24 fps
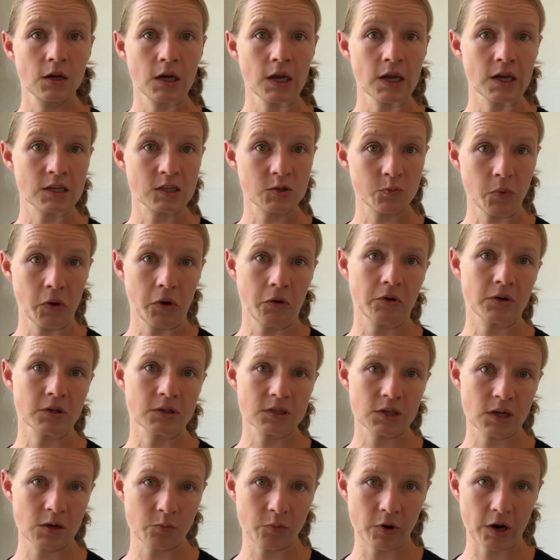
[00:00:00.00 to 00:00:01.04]

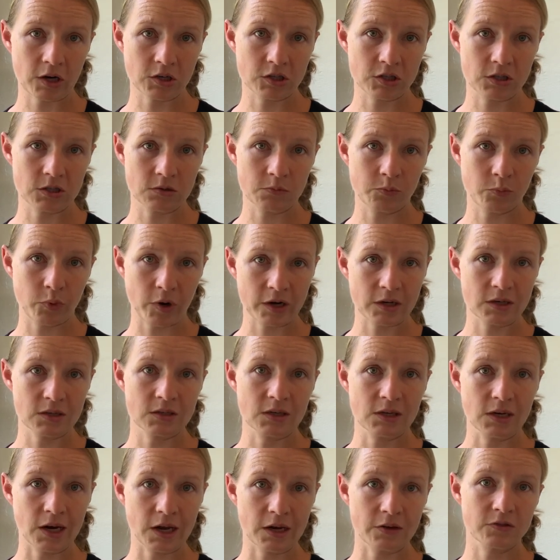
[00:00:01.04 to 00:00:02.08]
experienced in
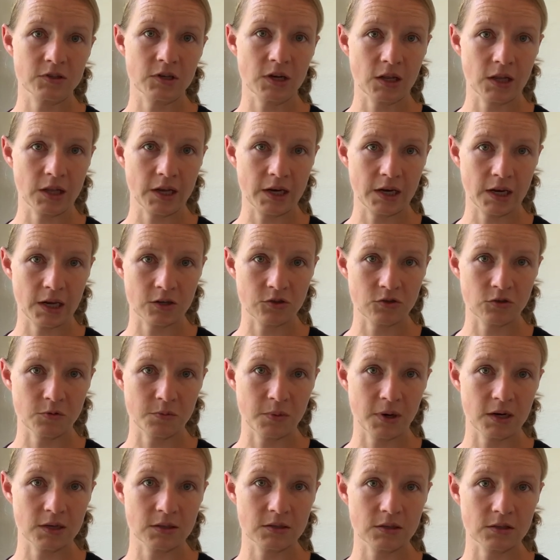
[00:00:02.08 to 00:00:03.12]
practicing lifestyle and natural
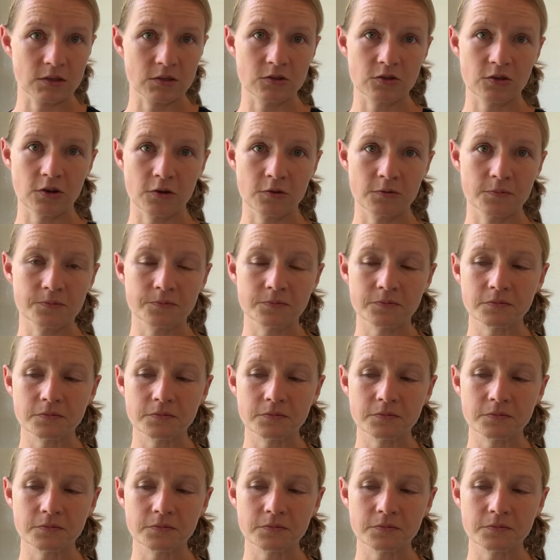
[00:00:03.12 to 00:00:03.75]
medicine. So